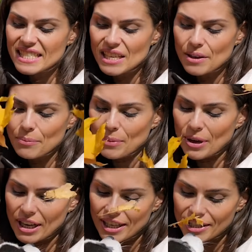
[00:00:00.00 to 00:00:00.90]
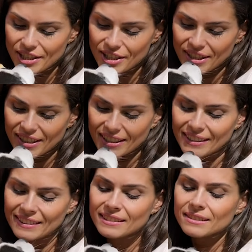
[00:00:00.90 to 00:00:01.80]
or what we got, because
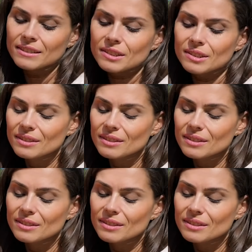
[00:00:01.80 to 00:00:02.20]
we didn't have